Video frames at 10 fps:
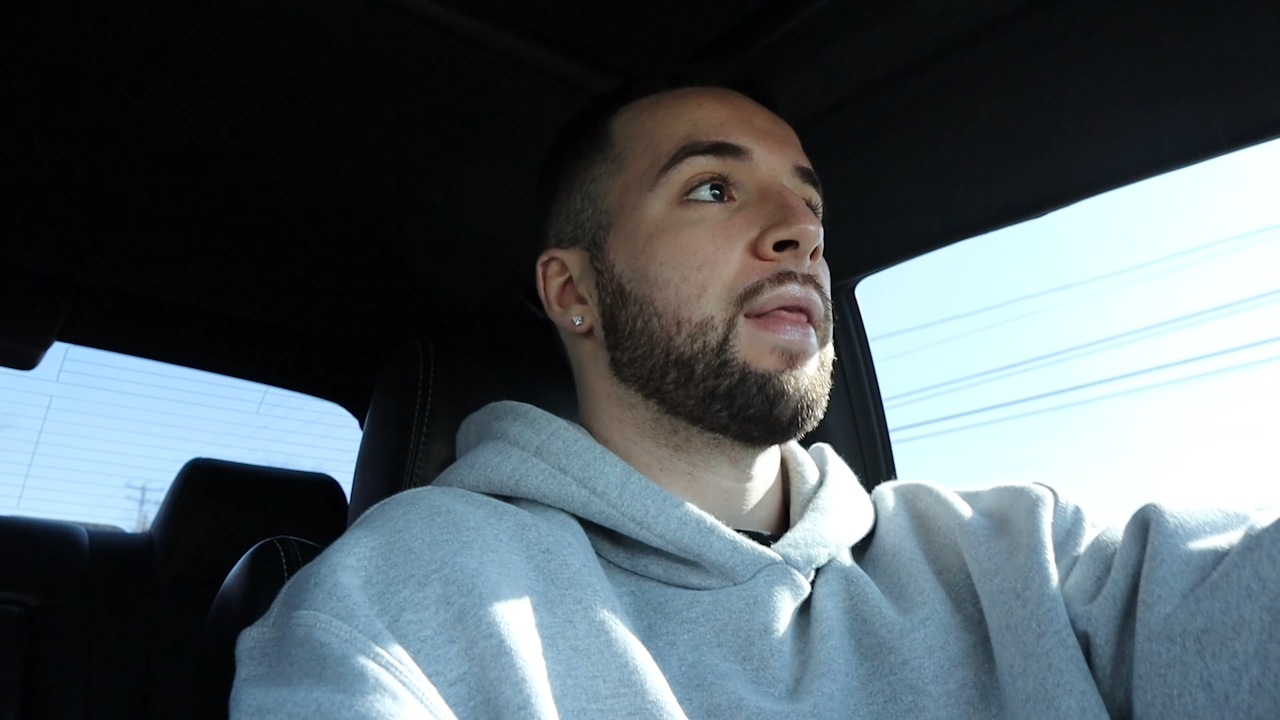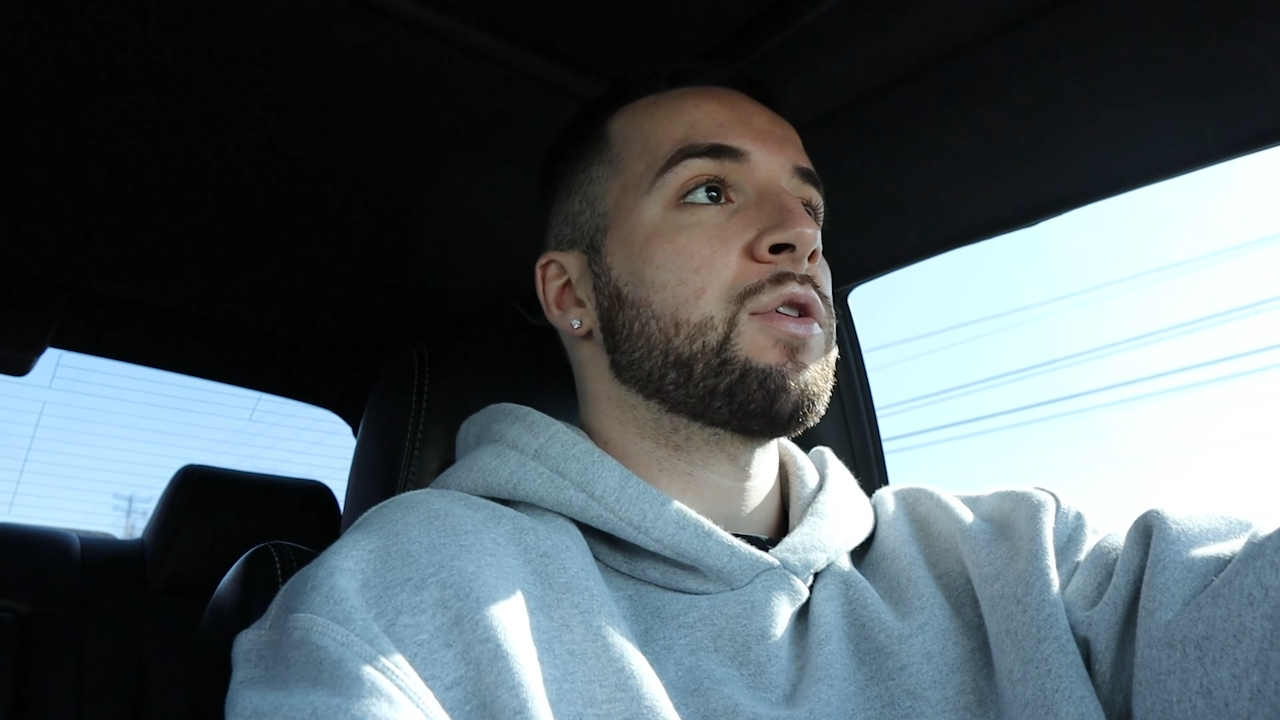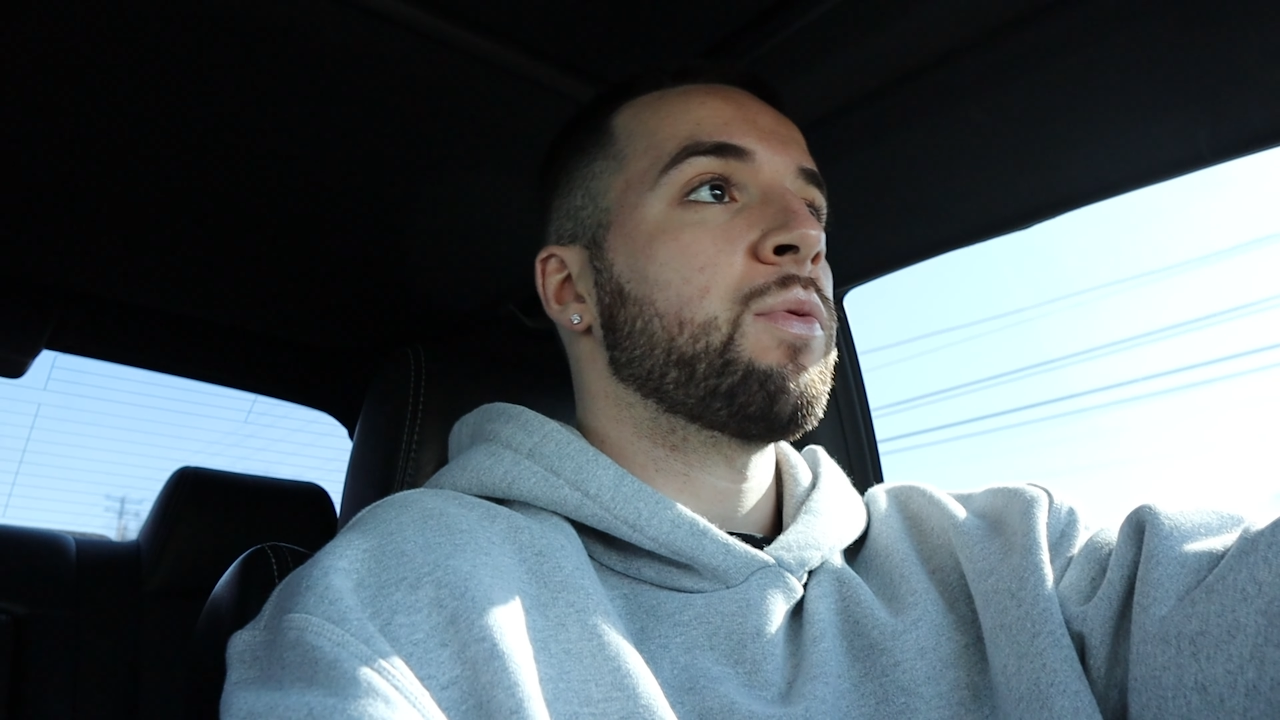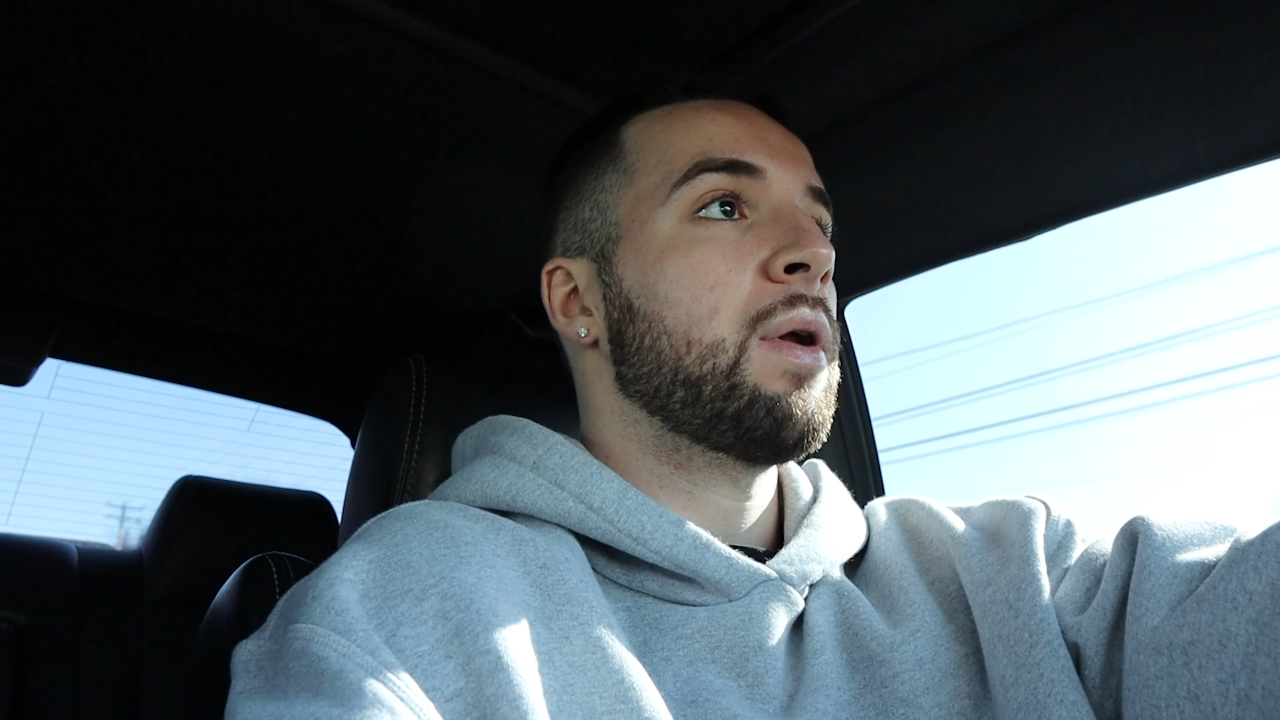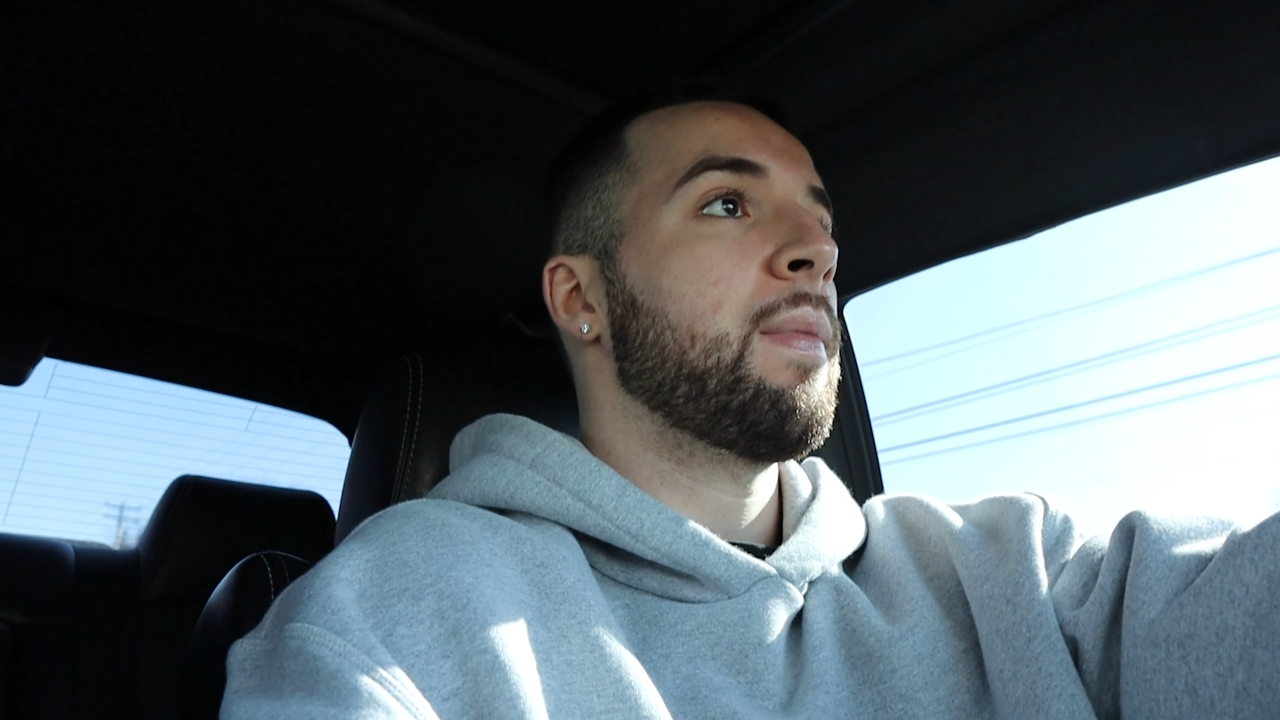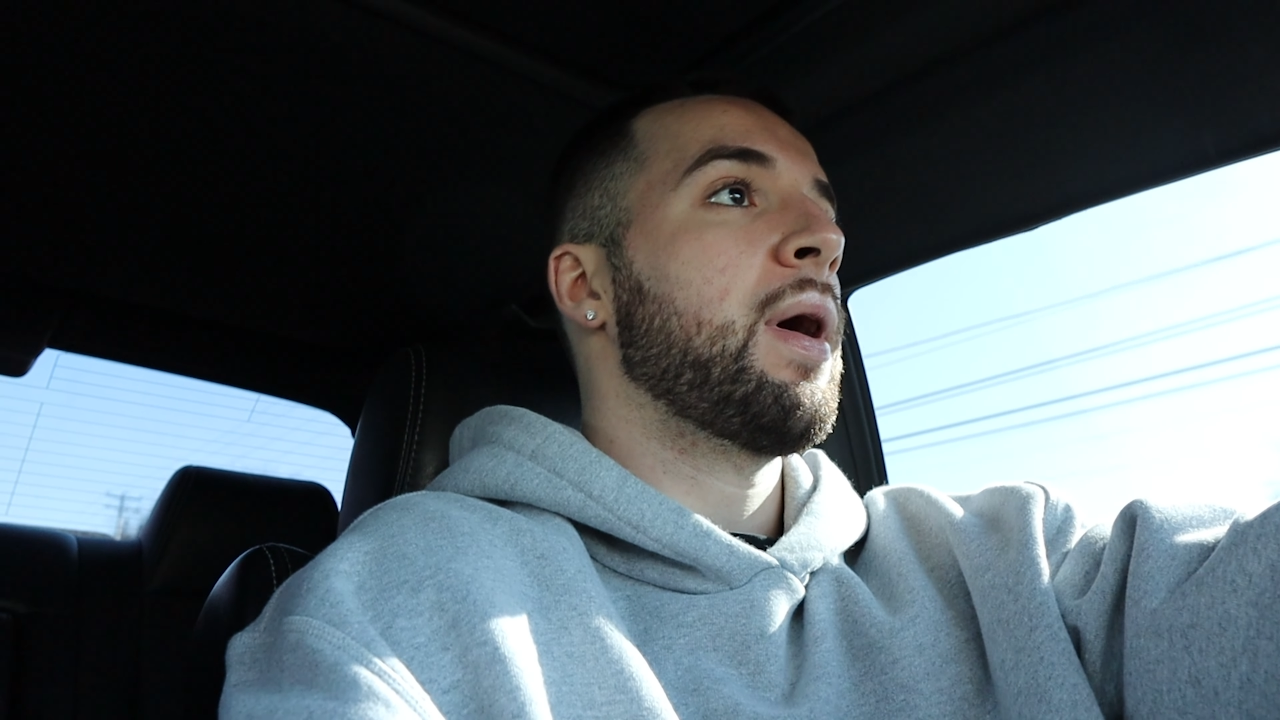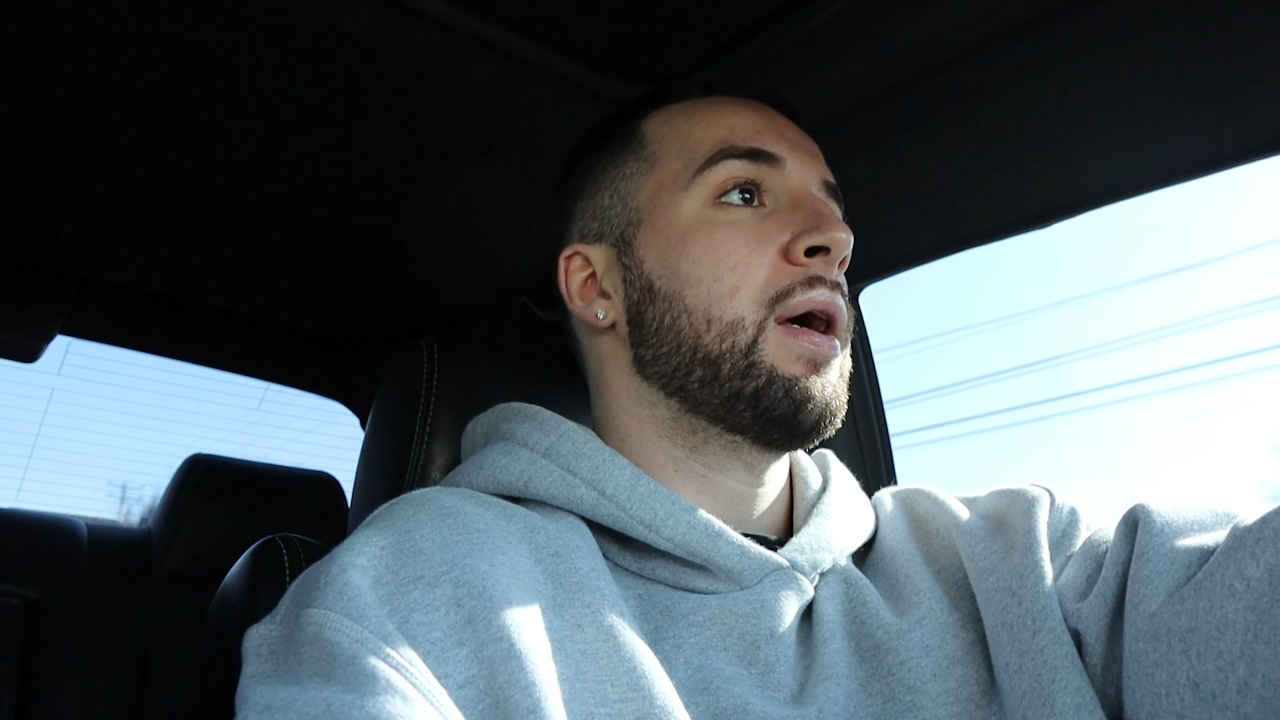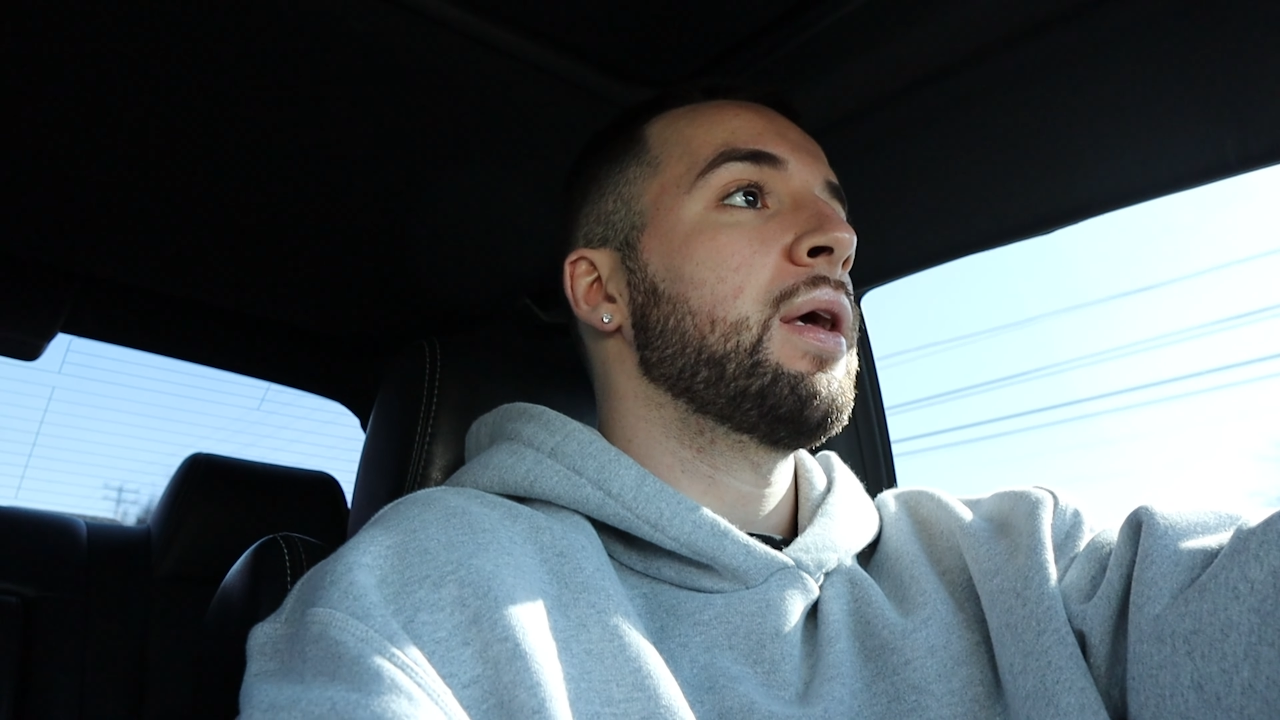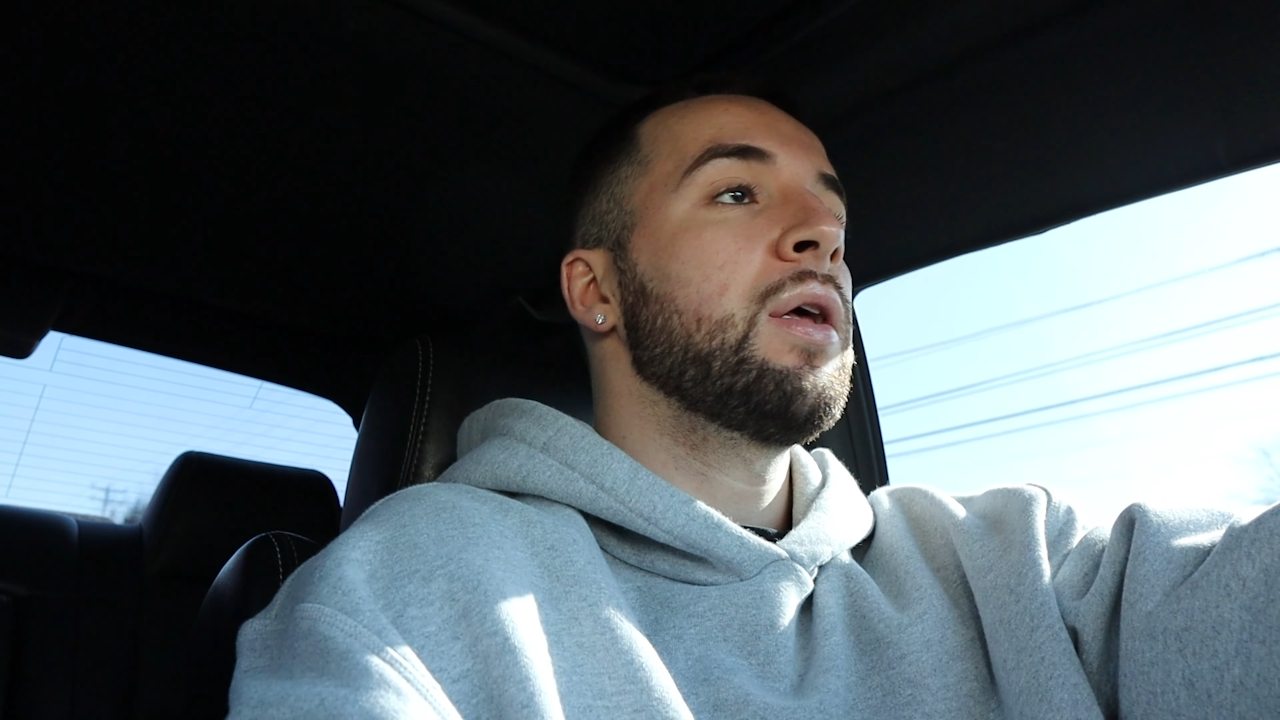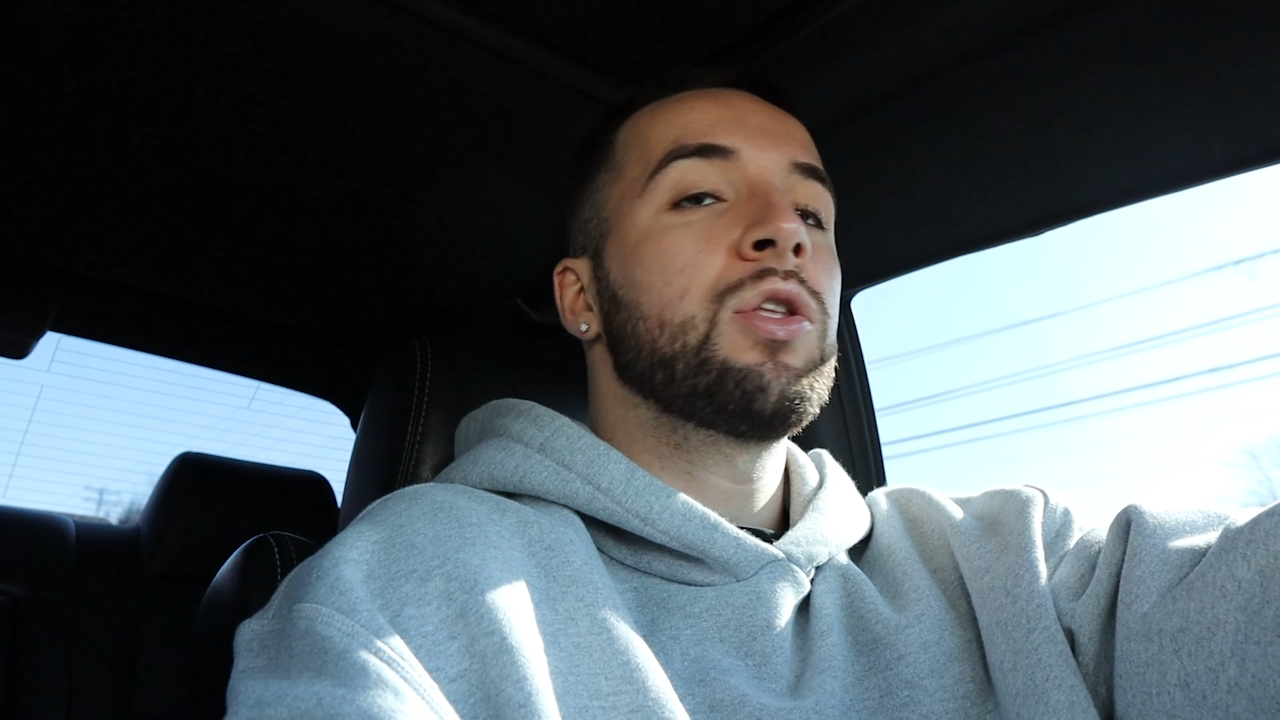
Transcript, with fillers: That's one of my